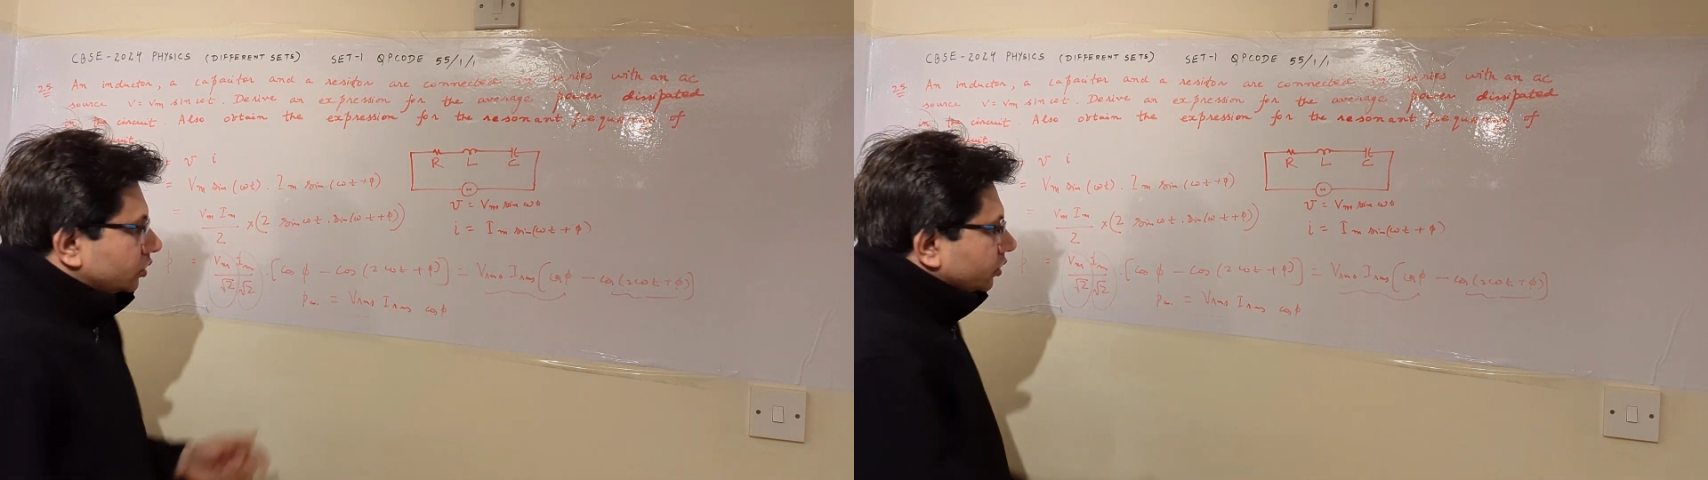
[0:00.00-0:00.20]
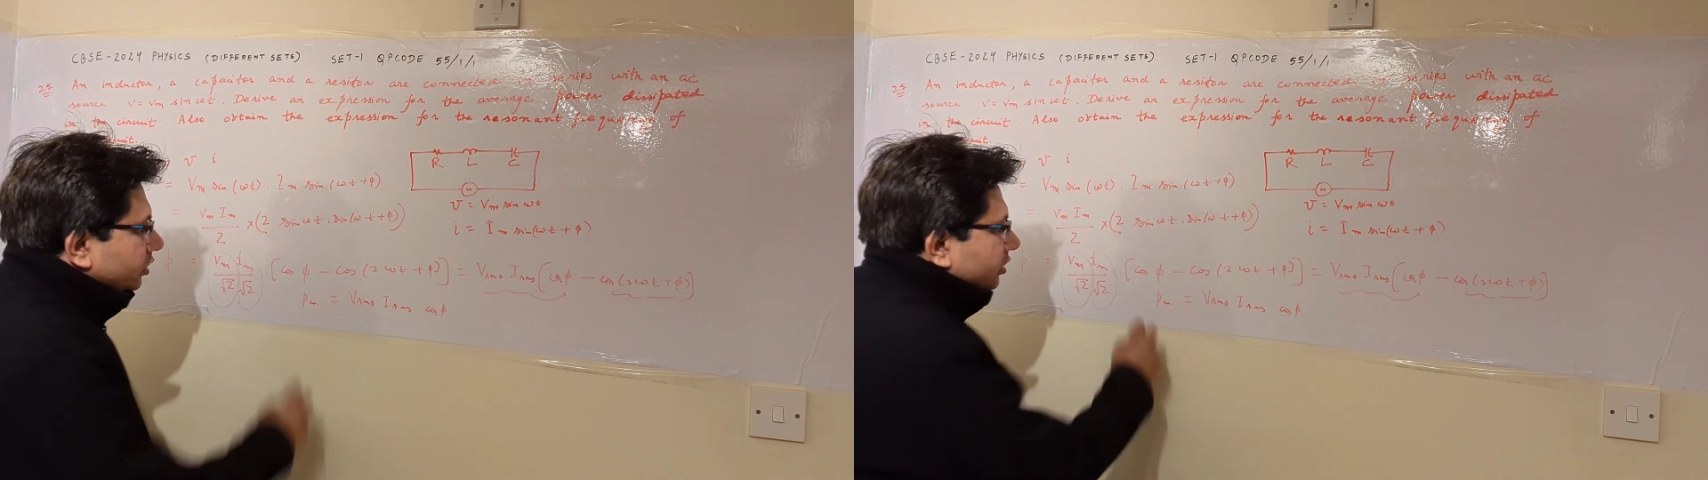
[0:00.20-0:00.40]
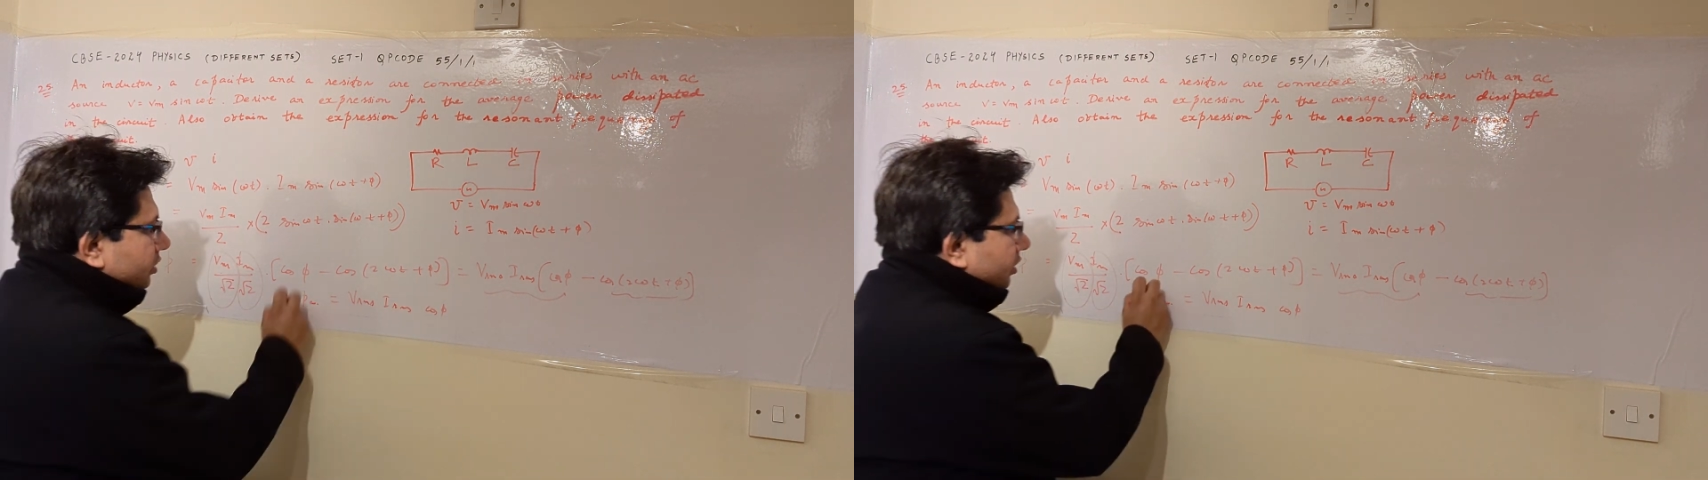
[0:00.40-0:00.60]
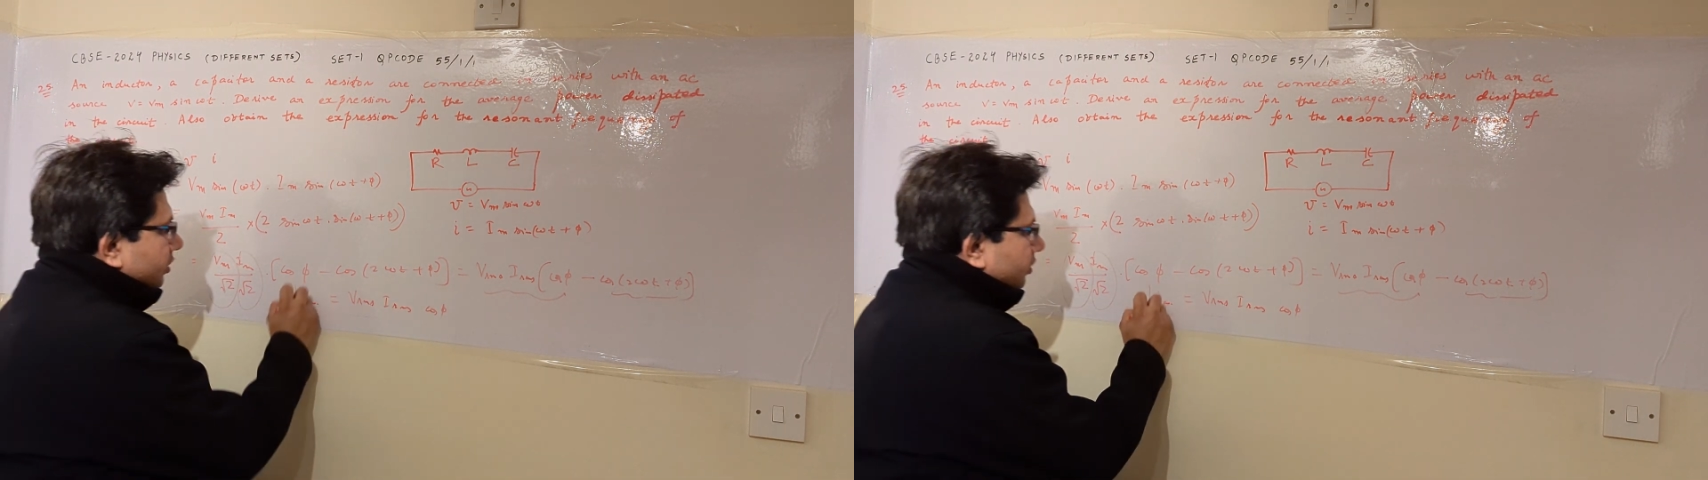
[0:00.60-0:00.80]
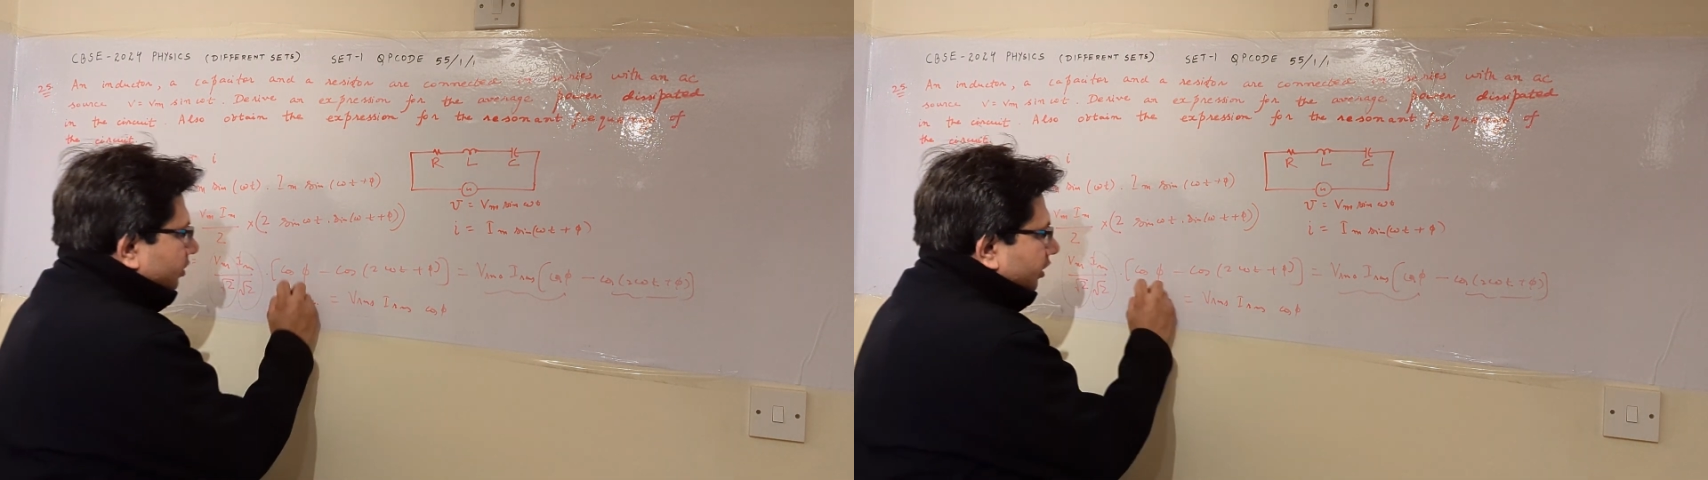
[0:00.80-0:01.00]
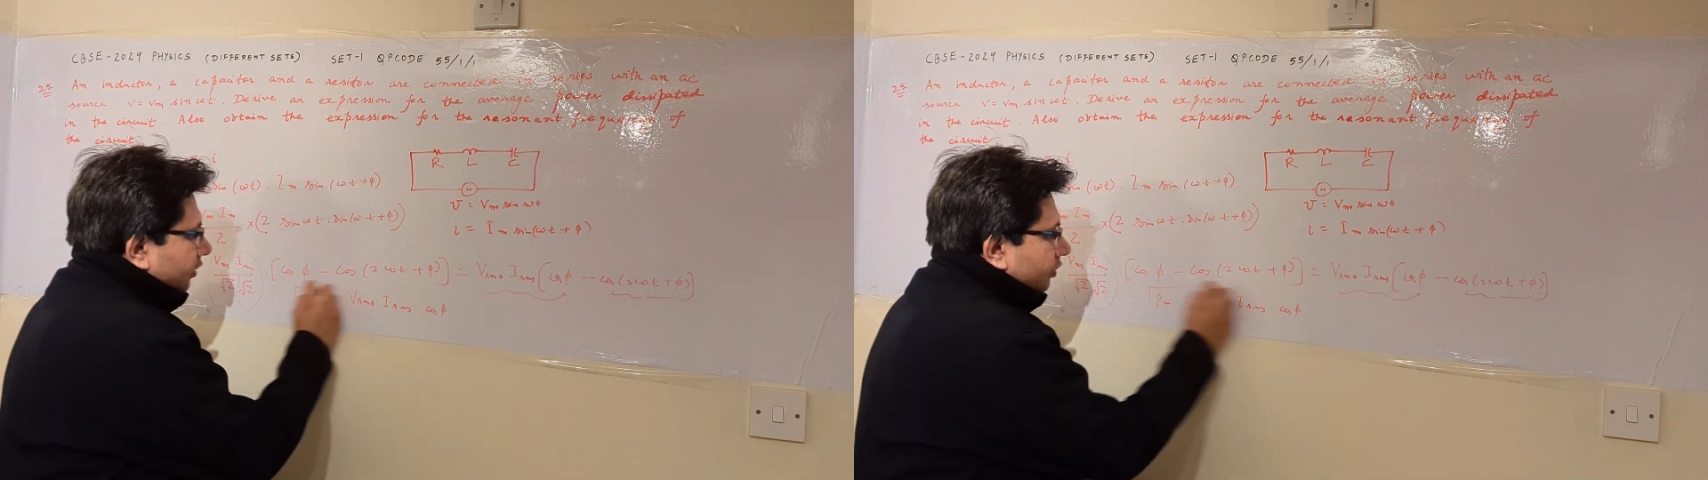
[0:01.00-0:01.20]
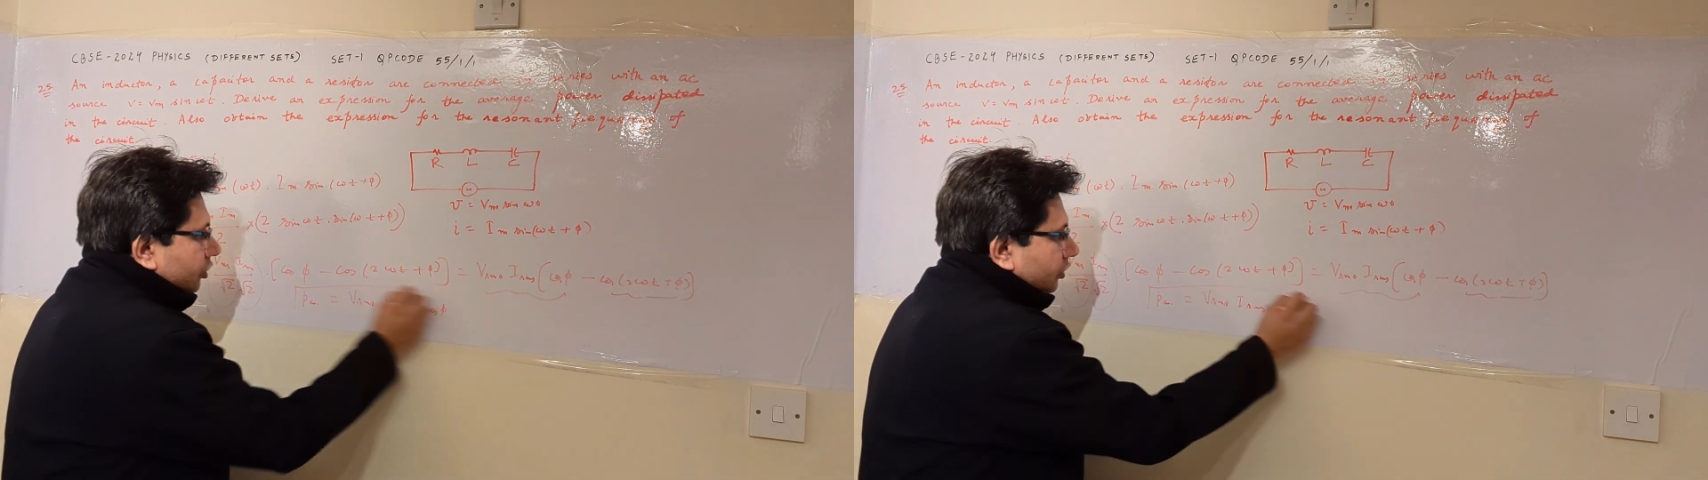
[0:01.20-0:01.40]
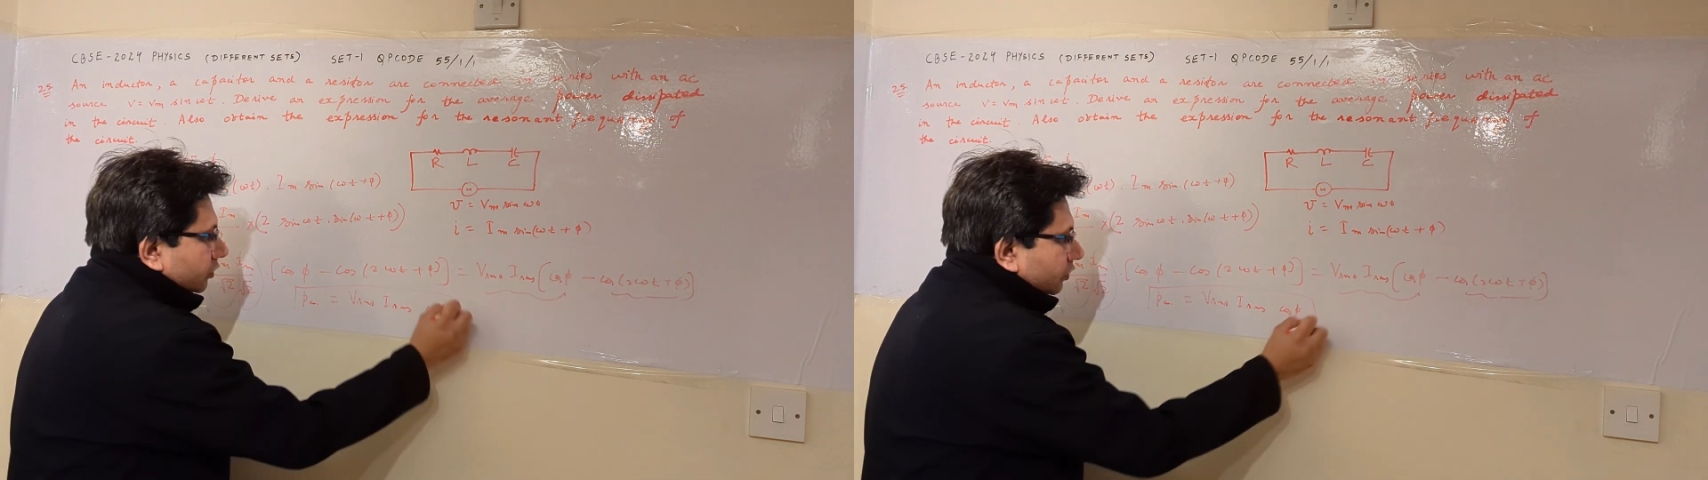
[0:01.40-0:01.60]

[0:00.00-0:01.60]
So this is the derivation of